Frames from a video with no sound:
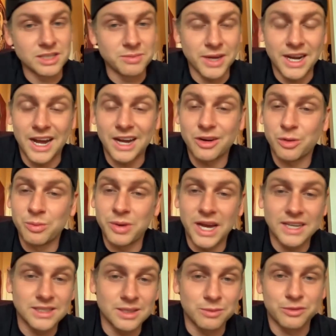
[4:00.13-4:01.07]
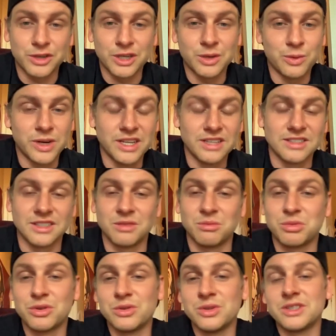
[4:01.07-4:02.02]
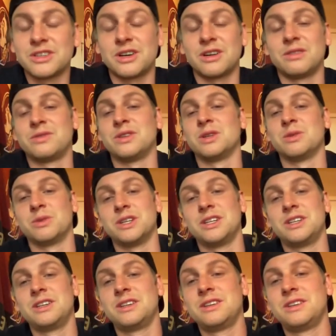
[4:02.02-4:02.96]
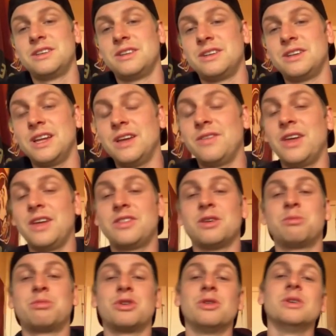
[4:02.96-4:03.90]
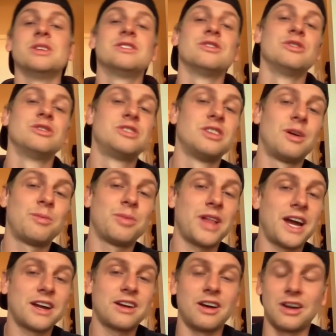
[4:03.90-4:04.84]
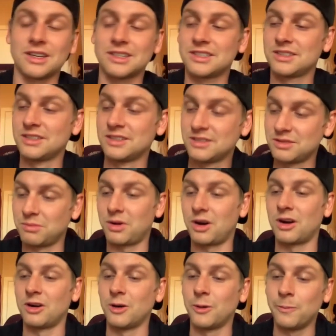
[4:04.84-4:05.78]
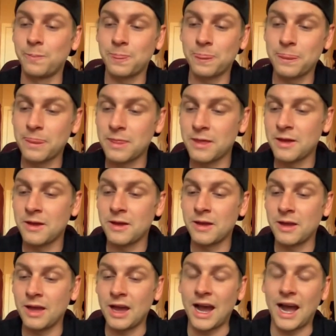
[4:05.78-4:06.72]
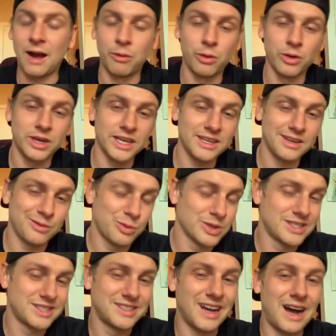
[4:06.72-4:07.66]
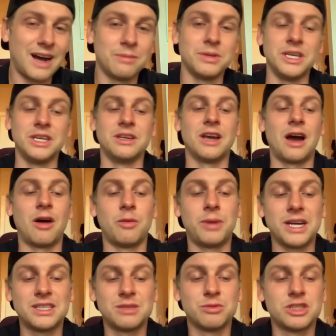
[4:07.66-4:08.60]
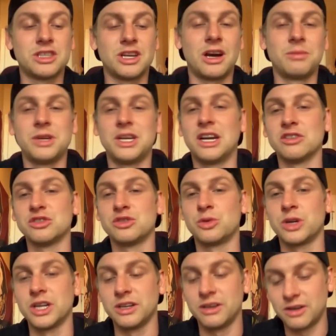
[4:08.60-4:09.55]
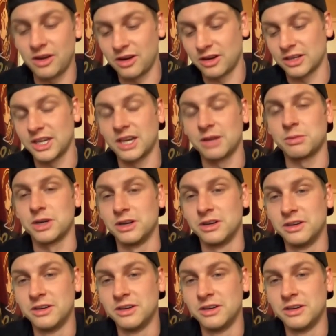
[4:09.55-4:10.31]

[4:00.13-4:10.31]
man, I don't pass up free wins. And the Bruins are a free win. If the Bruins lose to the Blackhawks tomorrow, I will get wasabi. I will buy some wasabi and I'll snort it on camera.